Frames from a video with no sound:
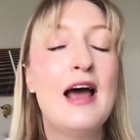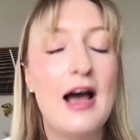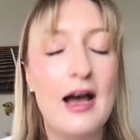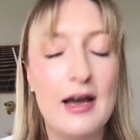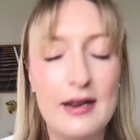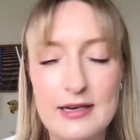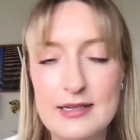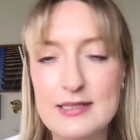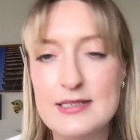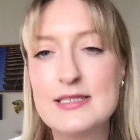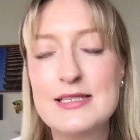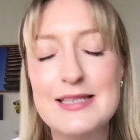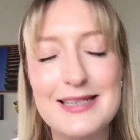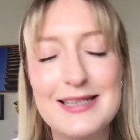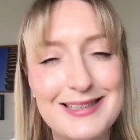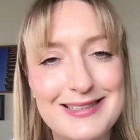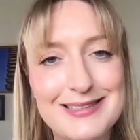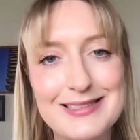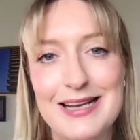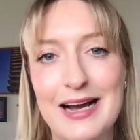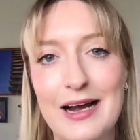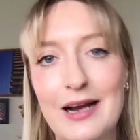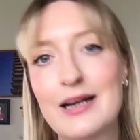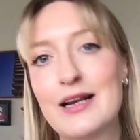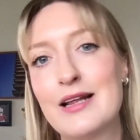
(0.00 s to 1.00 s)
And it's
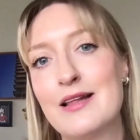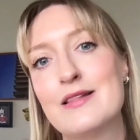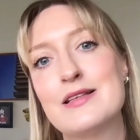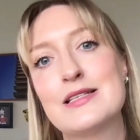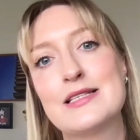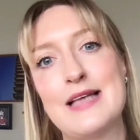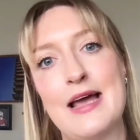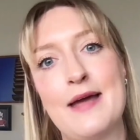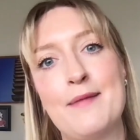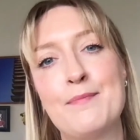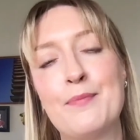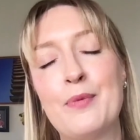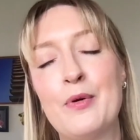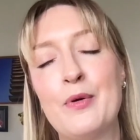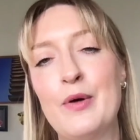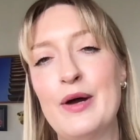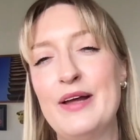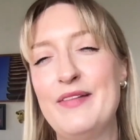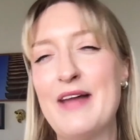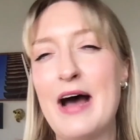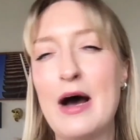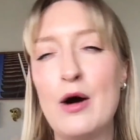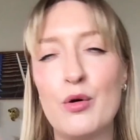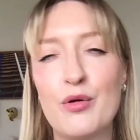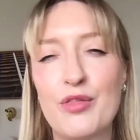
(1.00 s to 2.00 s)
exactly the same
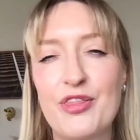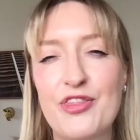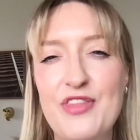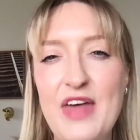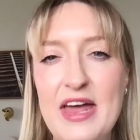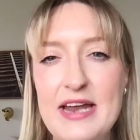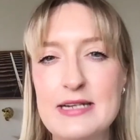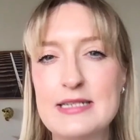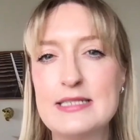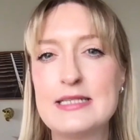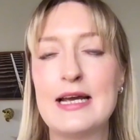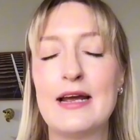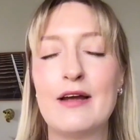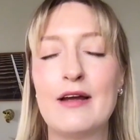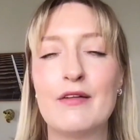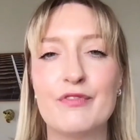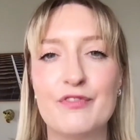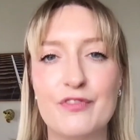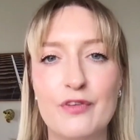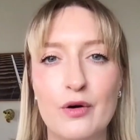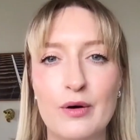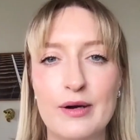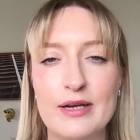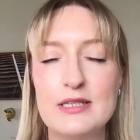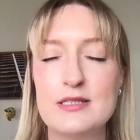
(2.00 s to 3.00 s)
point, that authentic
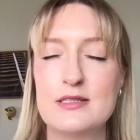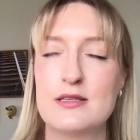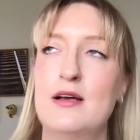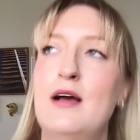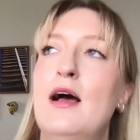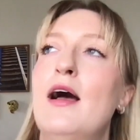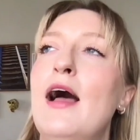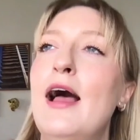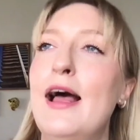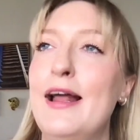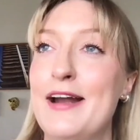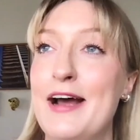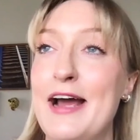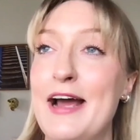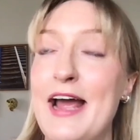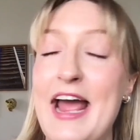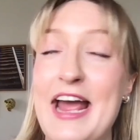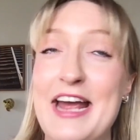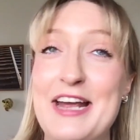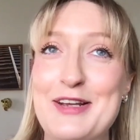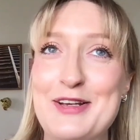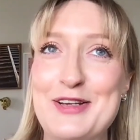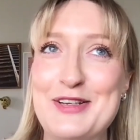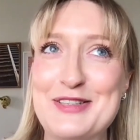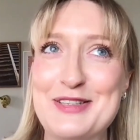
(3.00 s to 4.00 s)
voice. And I
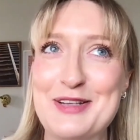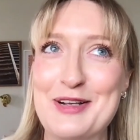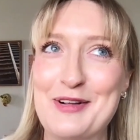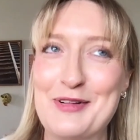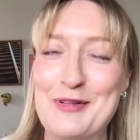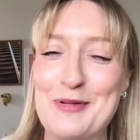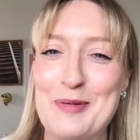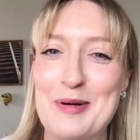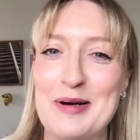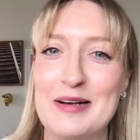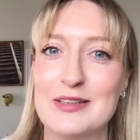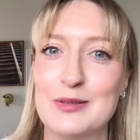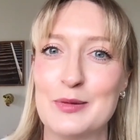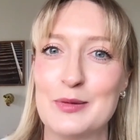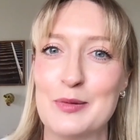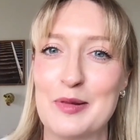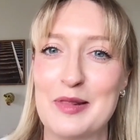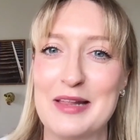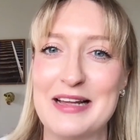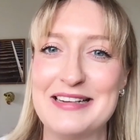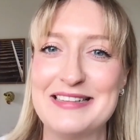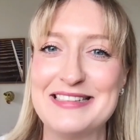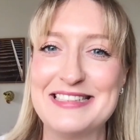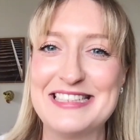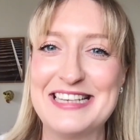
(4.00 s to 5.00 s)
hate using the word
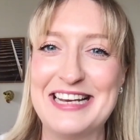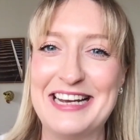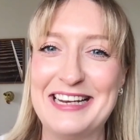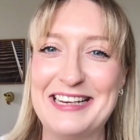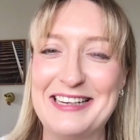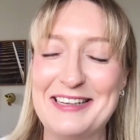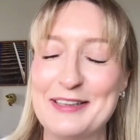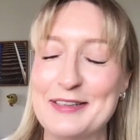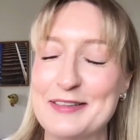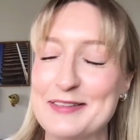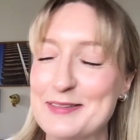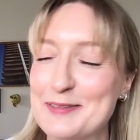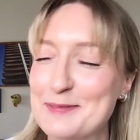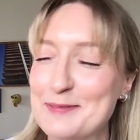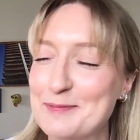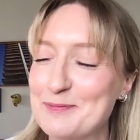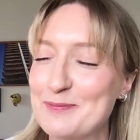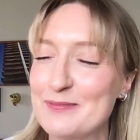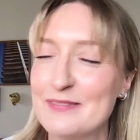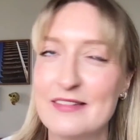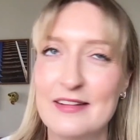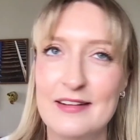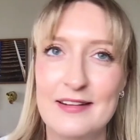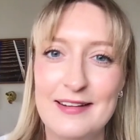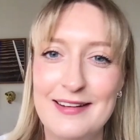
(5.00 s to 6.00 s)
authentic because
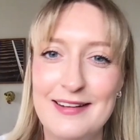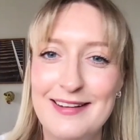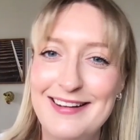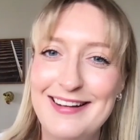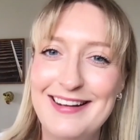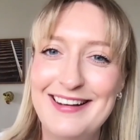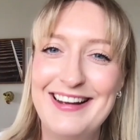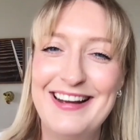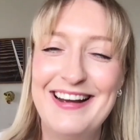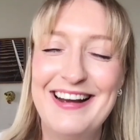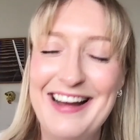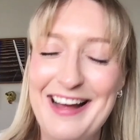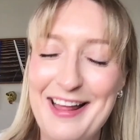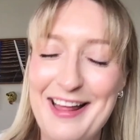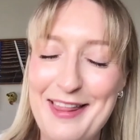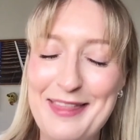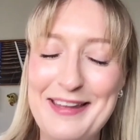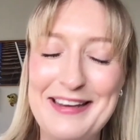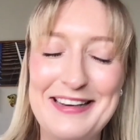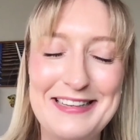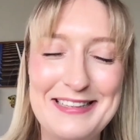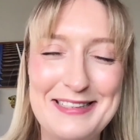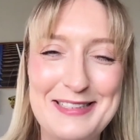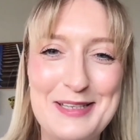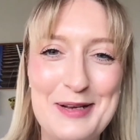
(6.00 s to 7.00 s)
I
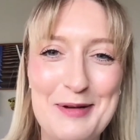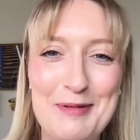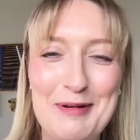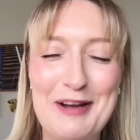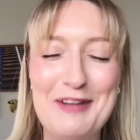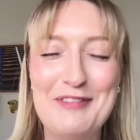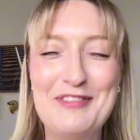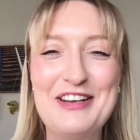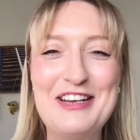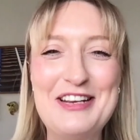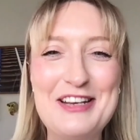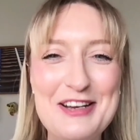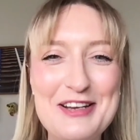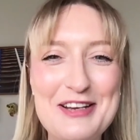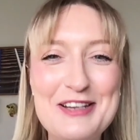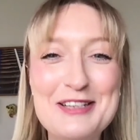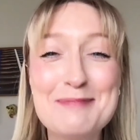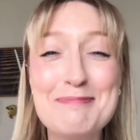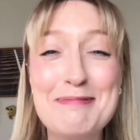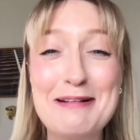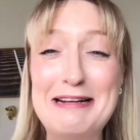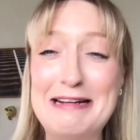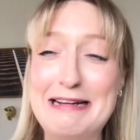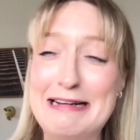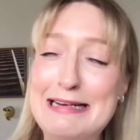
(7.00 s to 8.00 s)
think it's so overused,
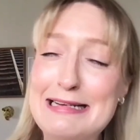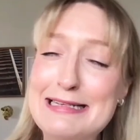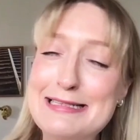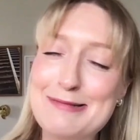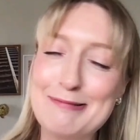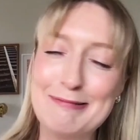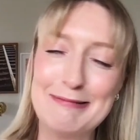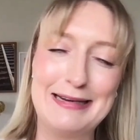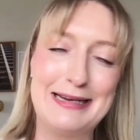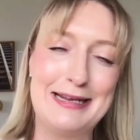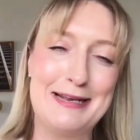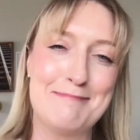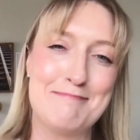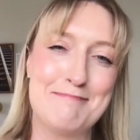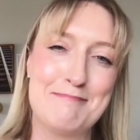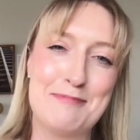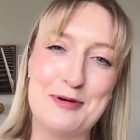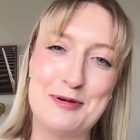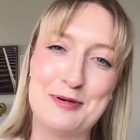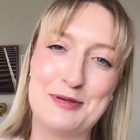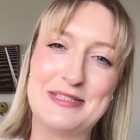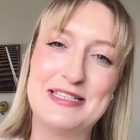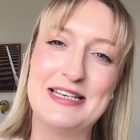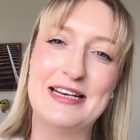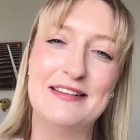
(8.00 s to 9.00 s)
but it is really
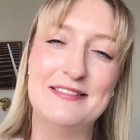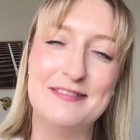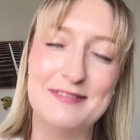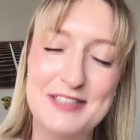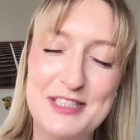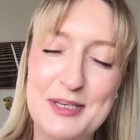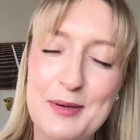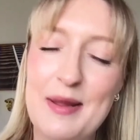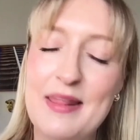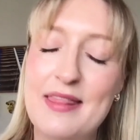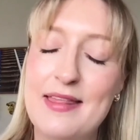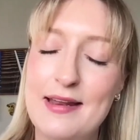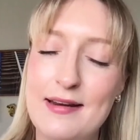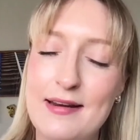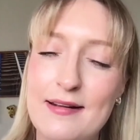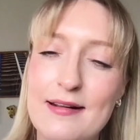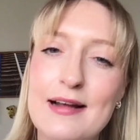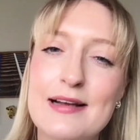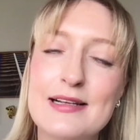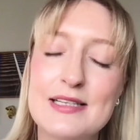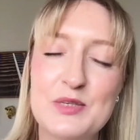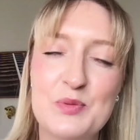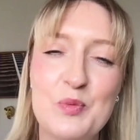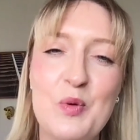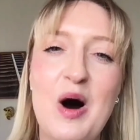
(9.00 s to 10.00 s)
important. So I think
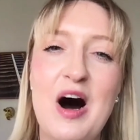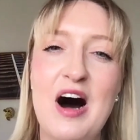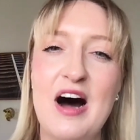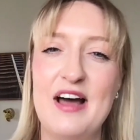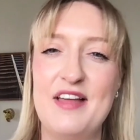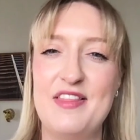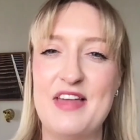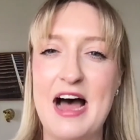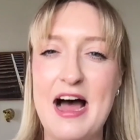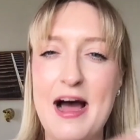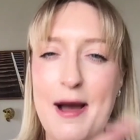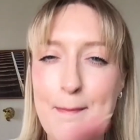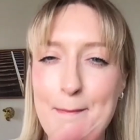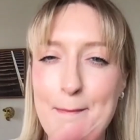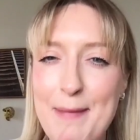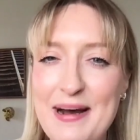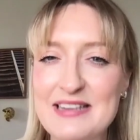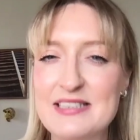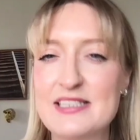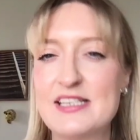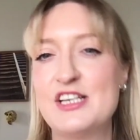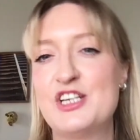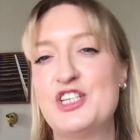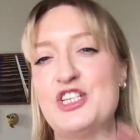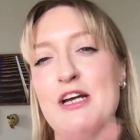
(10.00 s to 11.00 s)
that's why that
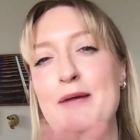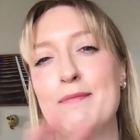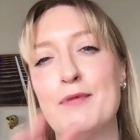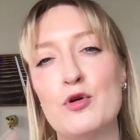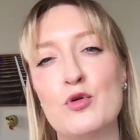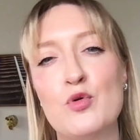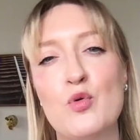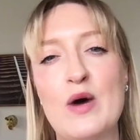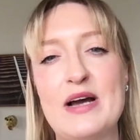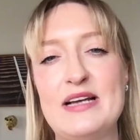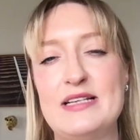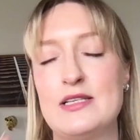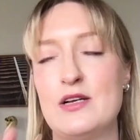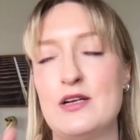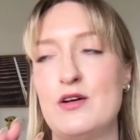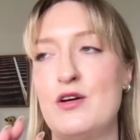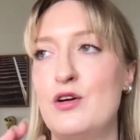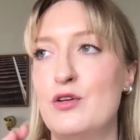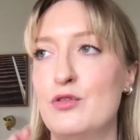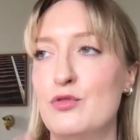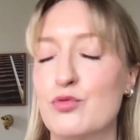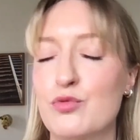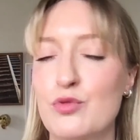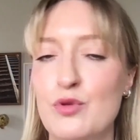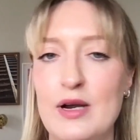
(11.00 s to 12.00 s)
ambassadorship always
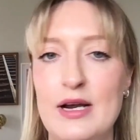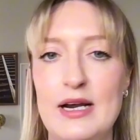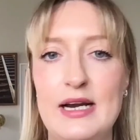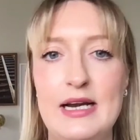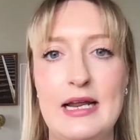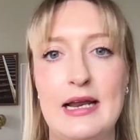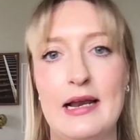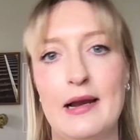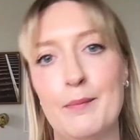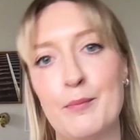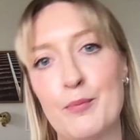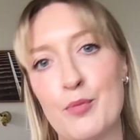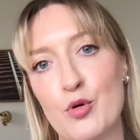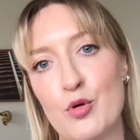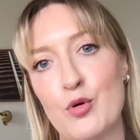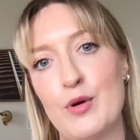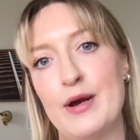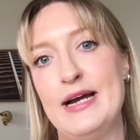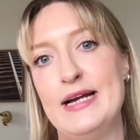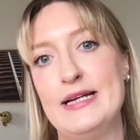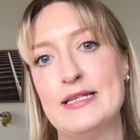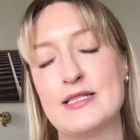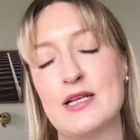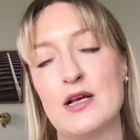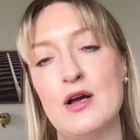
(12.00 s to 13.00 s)
on really
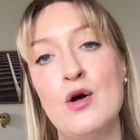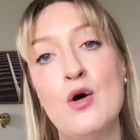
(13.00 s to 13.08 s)
breeds